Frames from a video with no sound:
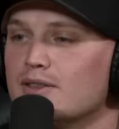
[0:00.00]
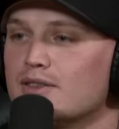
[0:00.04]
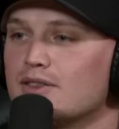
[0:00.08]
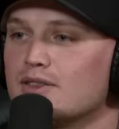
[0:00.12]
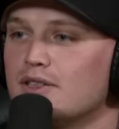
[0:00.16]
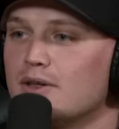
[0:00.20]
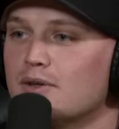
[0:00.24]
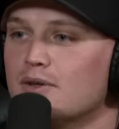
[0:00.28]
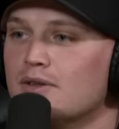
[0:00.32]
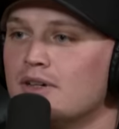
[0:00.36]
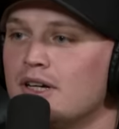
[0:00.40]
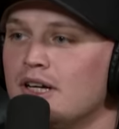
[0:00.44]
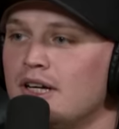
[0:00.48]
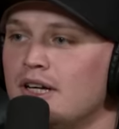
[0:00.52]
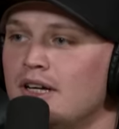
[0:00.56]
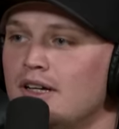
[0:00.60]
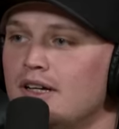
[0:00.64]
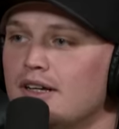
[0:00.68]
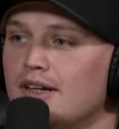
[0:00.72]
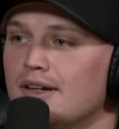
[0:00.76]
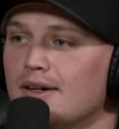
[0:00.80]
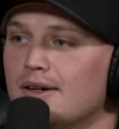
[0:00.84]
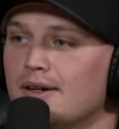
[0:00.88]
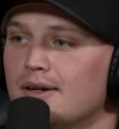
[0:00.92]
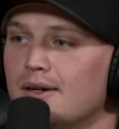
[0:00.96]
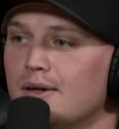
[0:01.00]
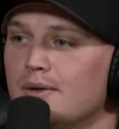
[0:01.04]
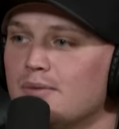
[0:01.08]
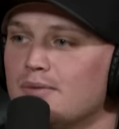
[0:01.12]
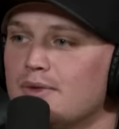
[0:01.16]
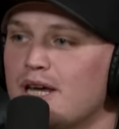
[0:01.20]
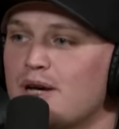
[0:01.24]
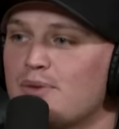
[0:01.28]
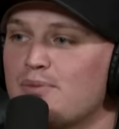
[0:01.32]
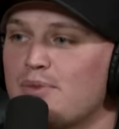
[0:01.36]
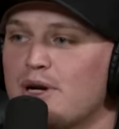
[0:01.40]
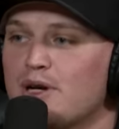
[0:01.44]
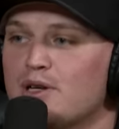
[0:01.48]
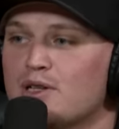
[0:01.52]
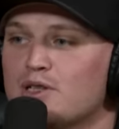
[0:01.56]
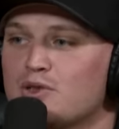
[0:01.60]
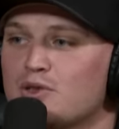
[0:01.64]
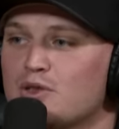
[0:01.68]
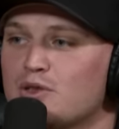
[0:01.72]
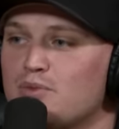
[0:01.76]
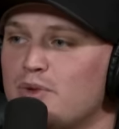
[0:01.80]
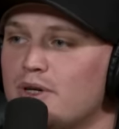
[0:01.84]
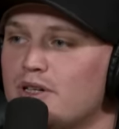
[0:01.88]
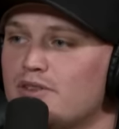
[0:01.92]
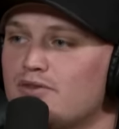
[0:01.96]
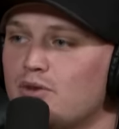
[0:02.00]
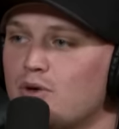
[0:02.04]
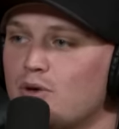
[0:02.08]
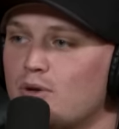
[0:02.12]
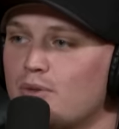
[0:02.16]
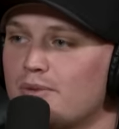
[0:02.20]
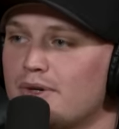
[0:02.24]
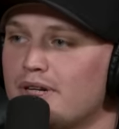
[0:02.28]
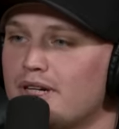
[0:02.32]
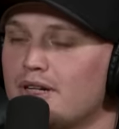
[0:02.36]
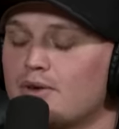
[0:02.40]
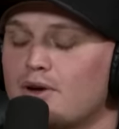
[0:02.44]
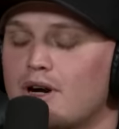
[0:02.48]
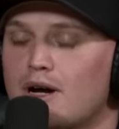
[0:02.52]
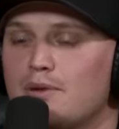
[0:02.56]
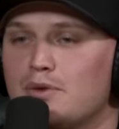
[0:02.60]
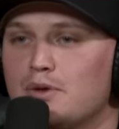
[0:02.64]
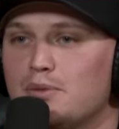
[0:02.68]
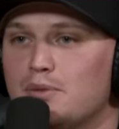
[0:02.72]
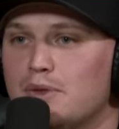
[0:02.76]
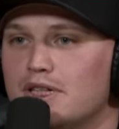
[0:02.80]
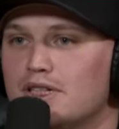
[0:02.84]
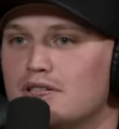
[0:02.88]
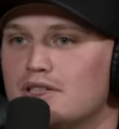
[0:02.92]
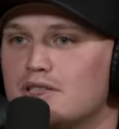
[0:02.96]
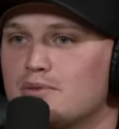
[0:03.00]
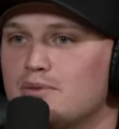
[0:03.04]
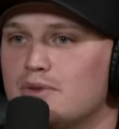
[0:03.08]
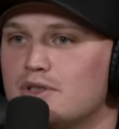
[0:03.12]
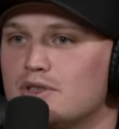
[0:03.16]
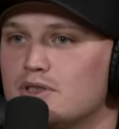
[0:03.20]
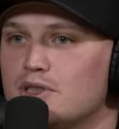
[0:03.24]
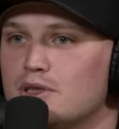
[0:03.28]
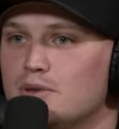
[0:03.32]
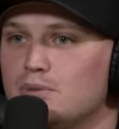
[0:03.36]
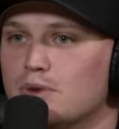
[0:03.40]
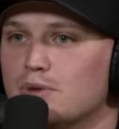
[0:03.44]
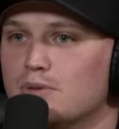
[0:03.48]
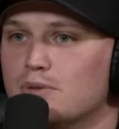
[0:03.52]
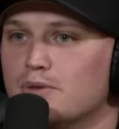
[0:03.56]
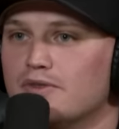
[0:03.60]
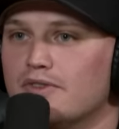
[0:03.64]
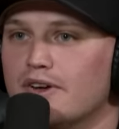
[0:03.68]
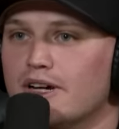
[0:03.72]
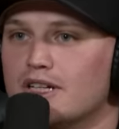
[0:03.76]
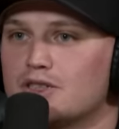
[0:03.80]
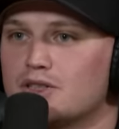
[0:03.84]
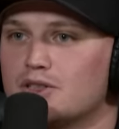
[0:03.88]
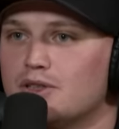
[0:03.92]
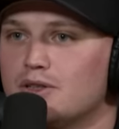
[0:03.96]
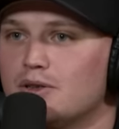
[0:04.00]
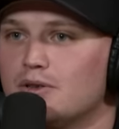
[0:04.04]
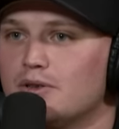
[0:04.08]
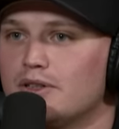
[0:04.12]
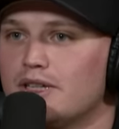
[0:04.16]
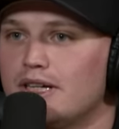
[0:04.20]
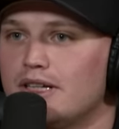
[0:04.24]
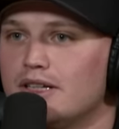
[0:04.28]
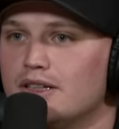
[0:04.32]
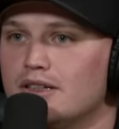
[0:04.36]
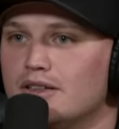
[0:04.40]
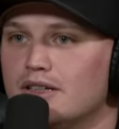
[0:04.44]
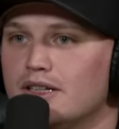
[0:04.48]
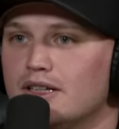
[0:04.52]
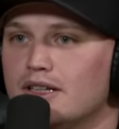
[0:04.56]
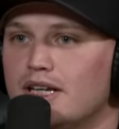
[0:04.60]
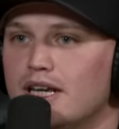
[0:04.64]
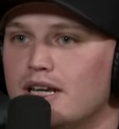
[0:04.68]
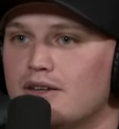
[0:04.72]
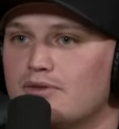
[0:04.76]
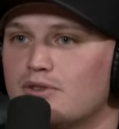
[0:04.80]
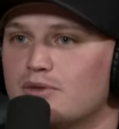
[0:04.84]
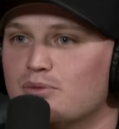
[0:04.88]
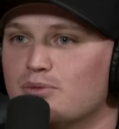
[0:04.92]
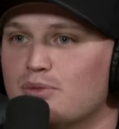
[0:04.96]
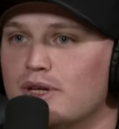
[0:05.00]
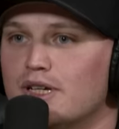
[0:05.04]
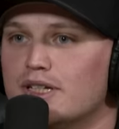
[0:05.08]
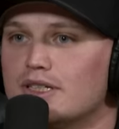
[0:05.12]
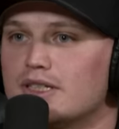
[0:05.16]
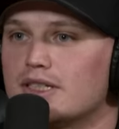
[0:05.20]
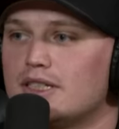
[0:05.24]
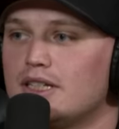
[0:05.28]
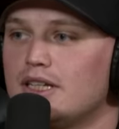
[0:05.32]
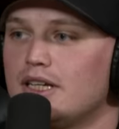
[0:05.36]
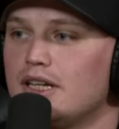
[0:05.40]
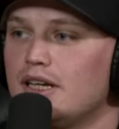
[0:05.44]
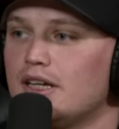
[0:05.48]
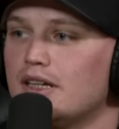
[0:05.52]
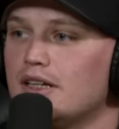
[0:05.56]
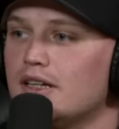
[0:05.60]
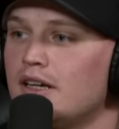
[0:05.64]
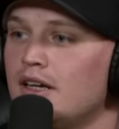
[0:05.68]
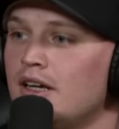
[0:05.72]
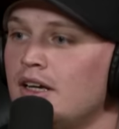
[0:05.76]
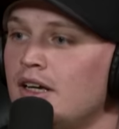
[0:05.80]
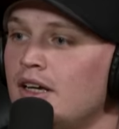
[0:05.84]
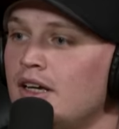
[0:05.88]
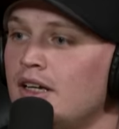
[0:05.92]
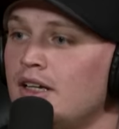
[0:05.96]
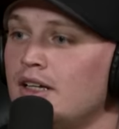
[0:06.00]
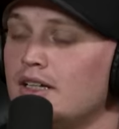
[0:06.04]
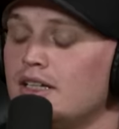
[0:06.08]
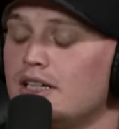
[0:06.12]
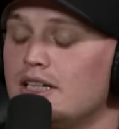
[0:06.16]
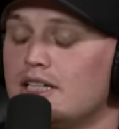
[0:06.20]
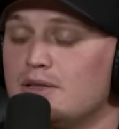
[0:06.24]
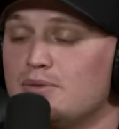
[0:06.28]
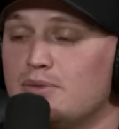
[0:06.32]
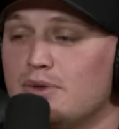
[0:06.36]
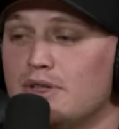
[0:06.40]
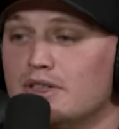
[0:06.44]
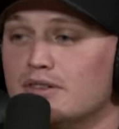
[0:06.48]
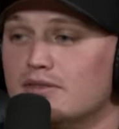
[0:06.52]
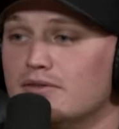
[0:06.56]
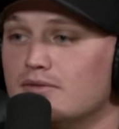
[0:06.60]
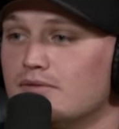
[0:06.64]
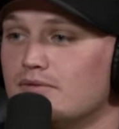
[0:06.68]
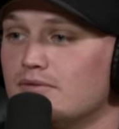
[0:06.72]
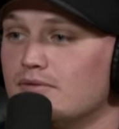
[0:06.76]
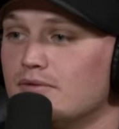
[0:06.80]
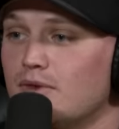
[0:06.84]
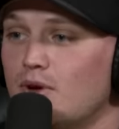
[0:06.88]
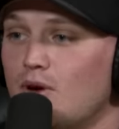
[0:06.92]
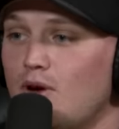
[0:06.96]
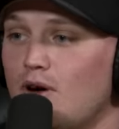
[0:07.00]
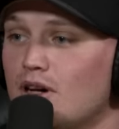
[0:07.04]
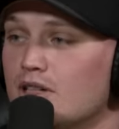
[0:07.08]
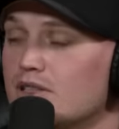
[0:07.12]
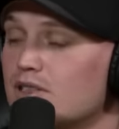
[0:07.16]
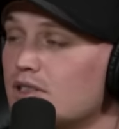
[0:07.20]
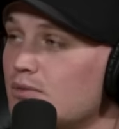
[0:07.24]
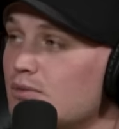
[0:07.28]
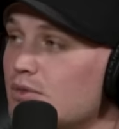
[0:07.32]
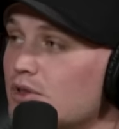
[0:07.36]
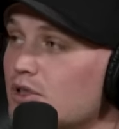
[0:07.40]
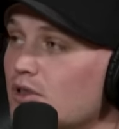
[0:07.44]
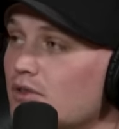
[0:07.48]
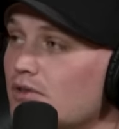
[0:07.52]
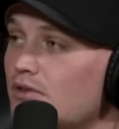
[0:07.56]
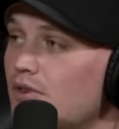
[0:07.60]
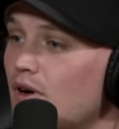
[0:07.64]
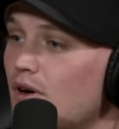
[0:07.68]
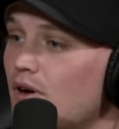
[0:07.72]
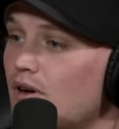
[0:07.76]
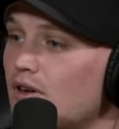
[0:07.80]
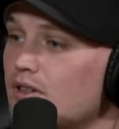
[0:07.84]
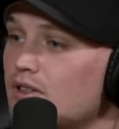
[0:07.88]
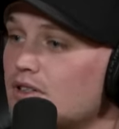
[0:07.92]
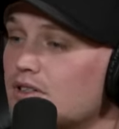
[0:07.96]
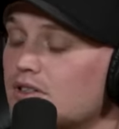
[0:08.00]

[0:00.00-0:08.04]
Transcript: So yeah, appearance was big for me. And Robbie Benton's been super professional. He came from Penske and. He's been awesome so far.